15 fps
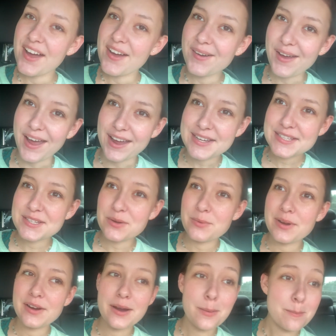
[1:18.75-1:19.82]
Okay, so
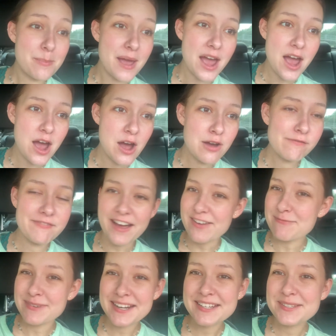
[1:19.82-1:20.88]
we're about
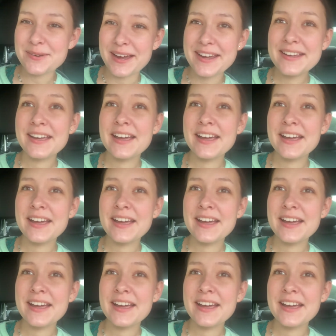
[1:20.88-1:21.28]
five minutes away,